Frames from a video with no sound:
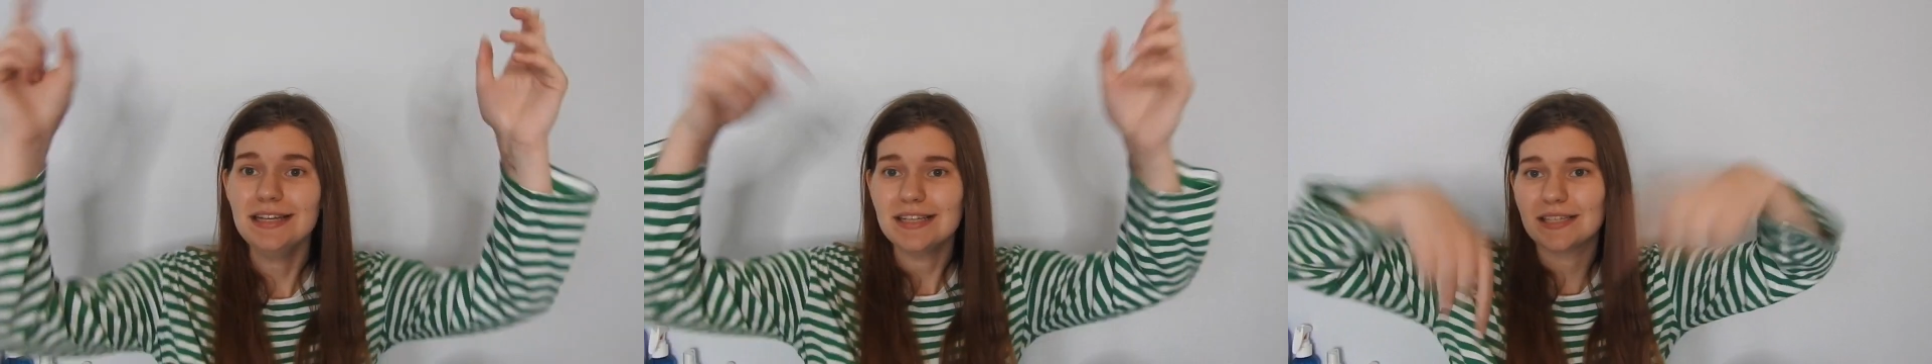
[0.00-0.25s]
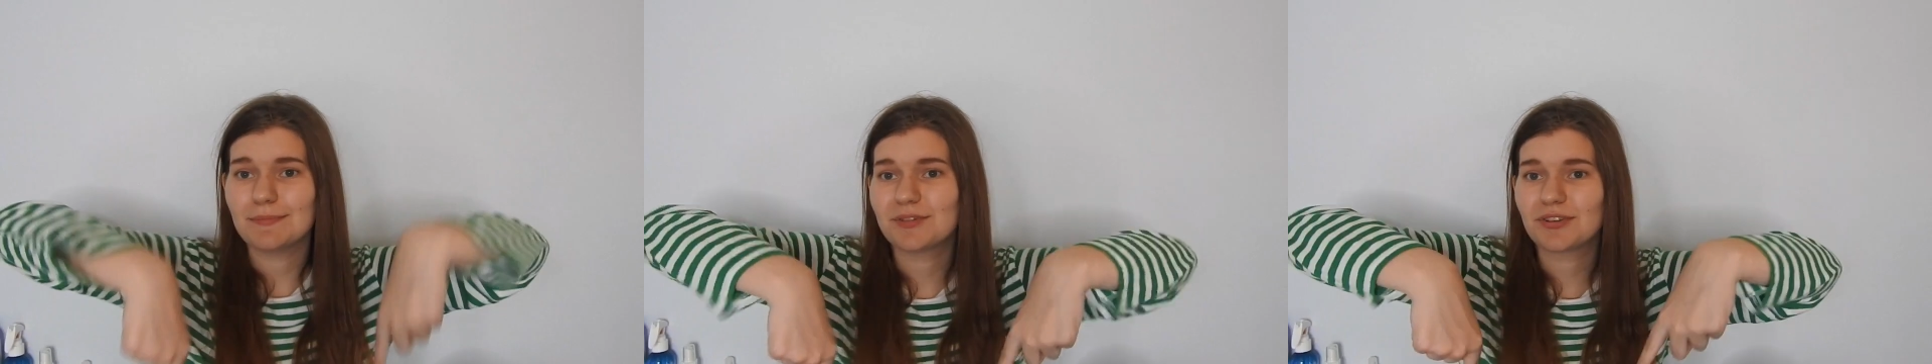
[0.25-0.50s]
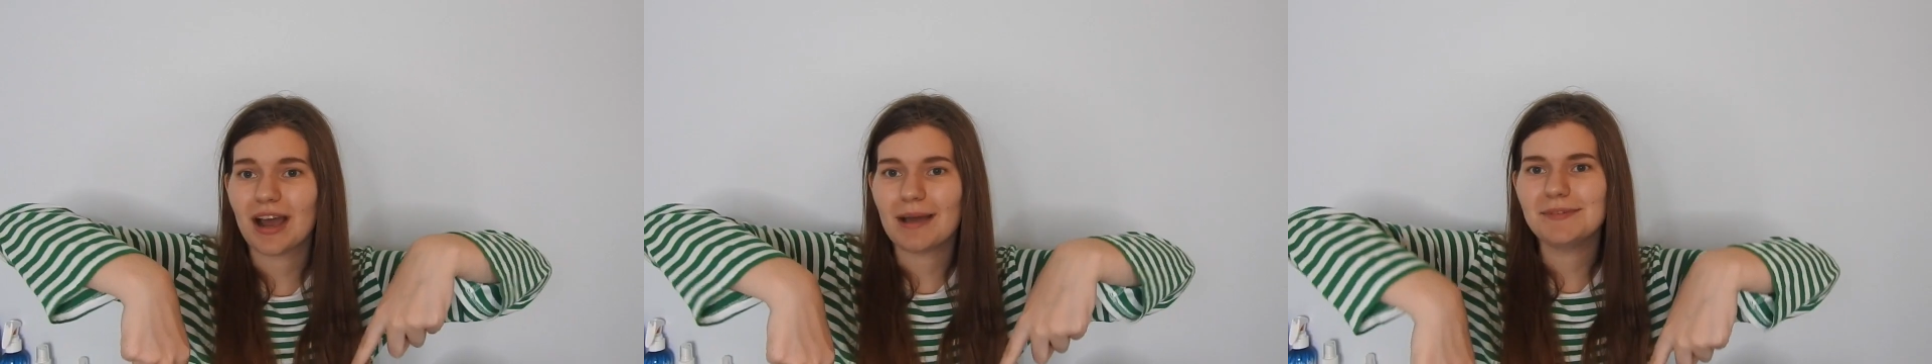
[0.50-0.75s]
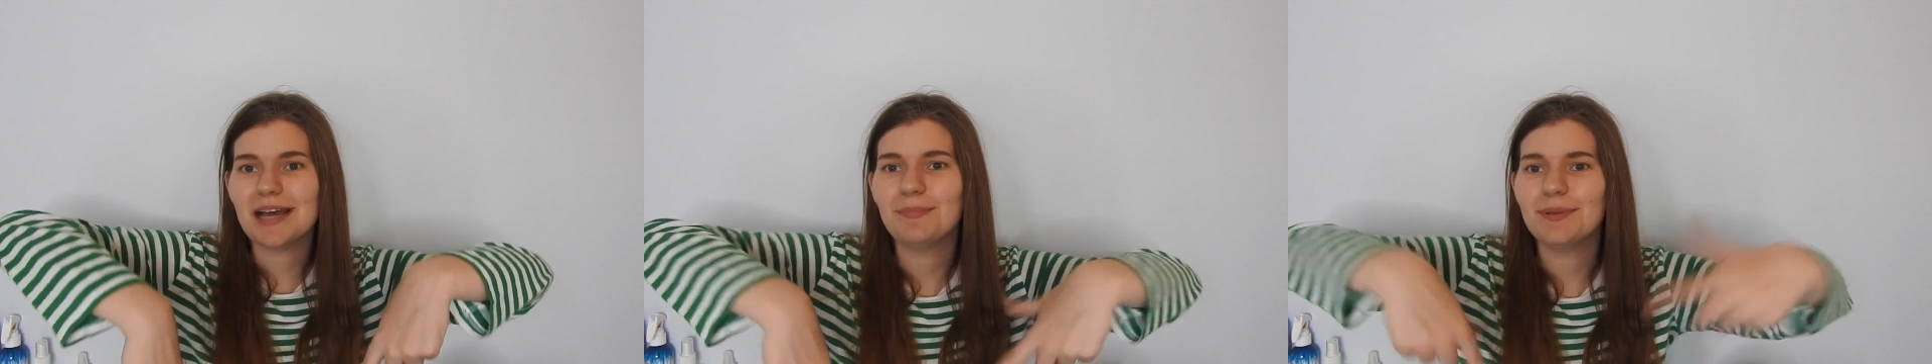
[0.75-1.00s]

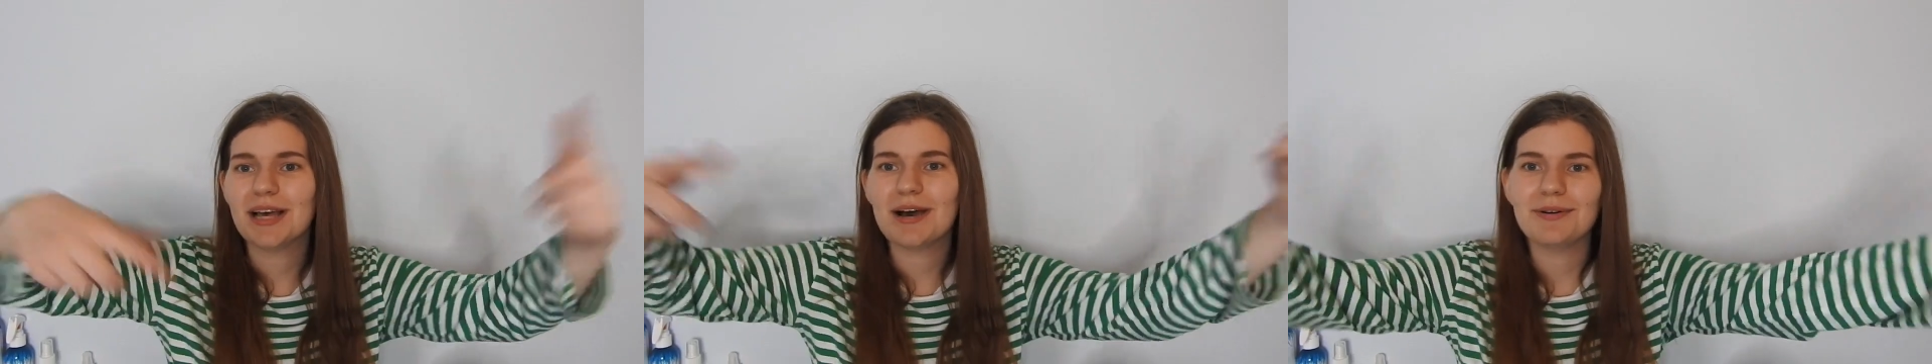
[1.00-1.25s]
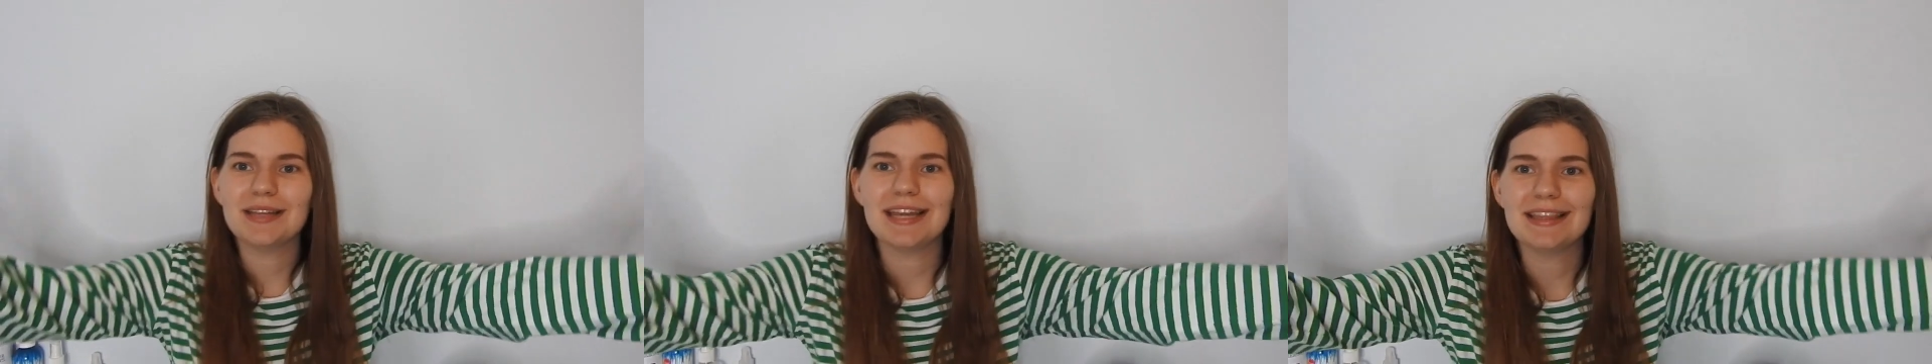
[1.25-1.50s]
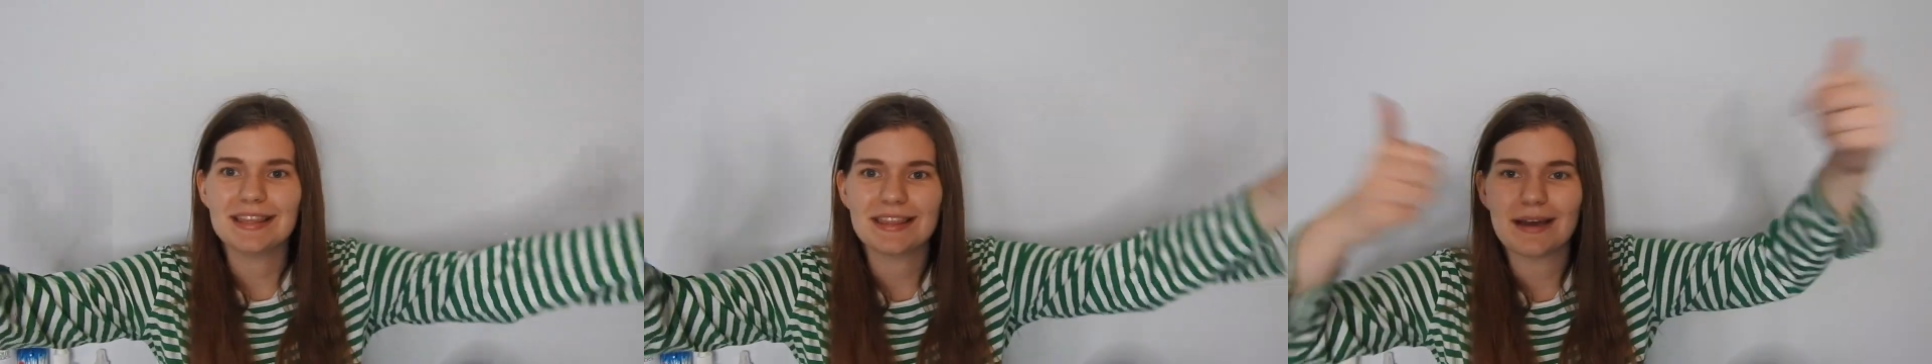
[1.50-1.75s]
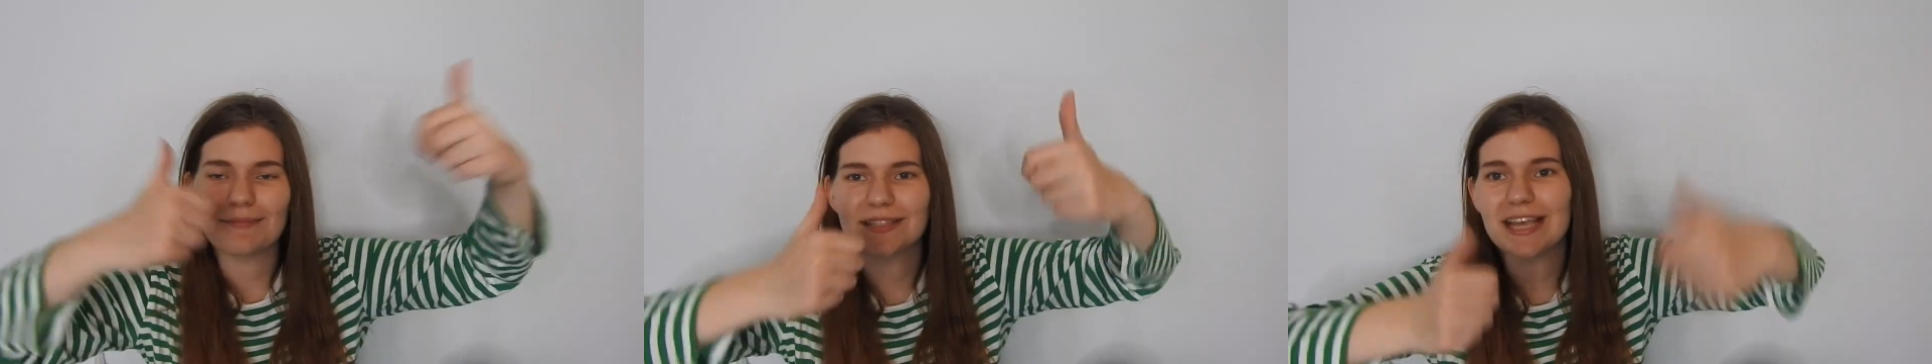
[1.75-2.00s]
subscribe down below and hit the
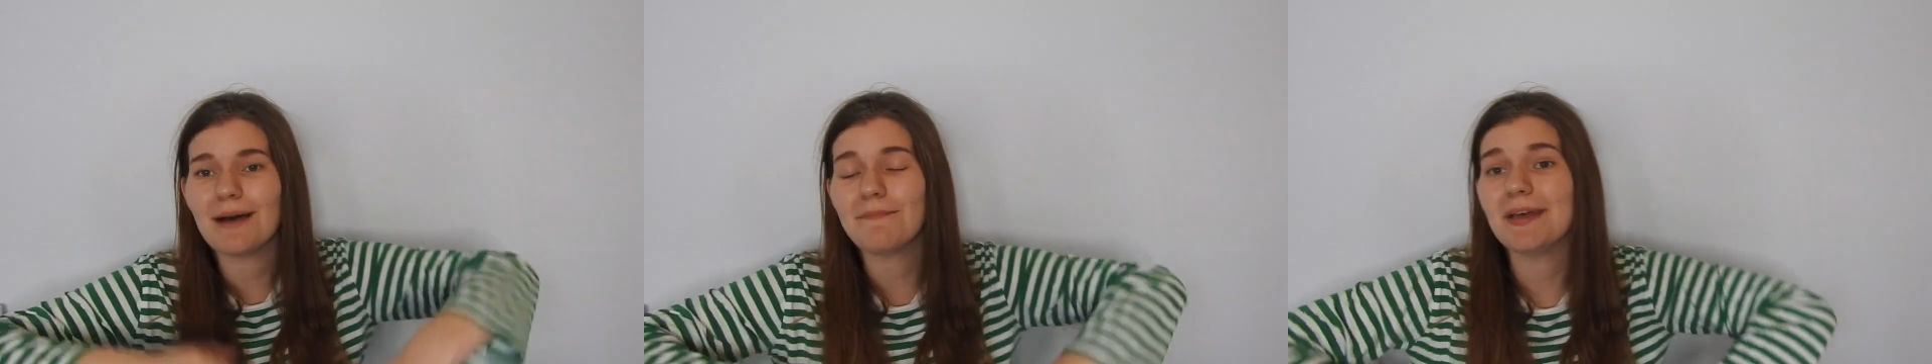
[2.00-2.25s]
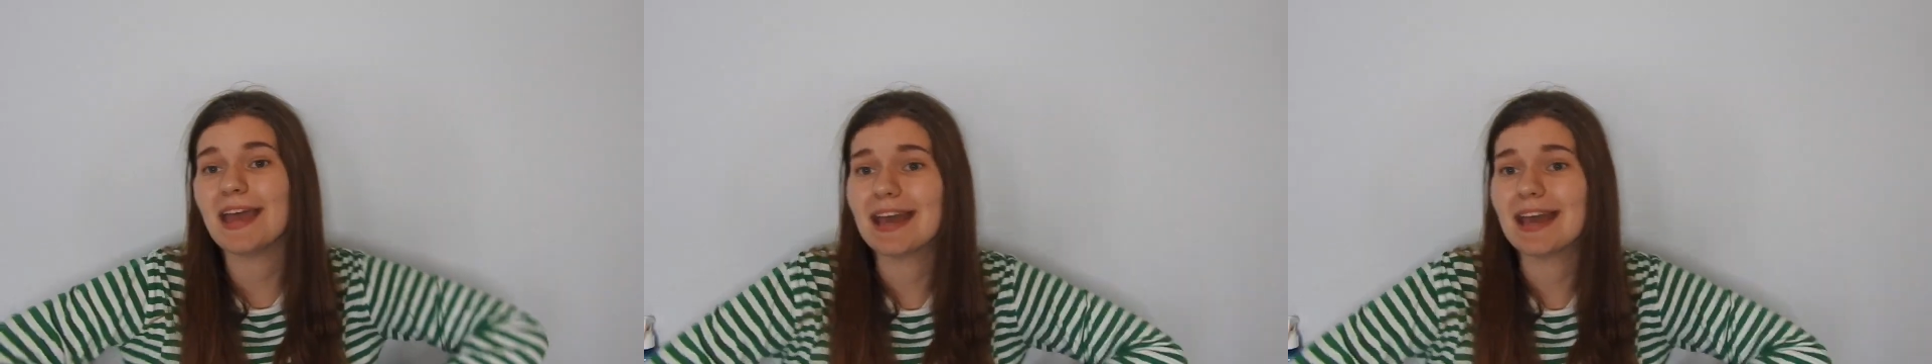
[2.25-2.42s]
thumbs up,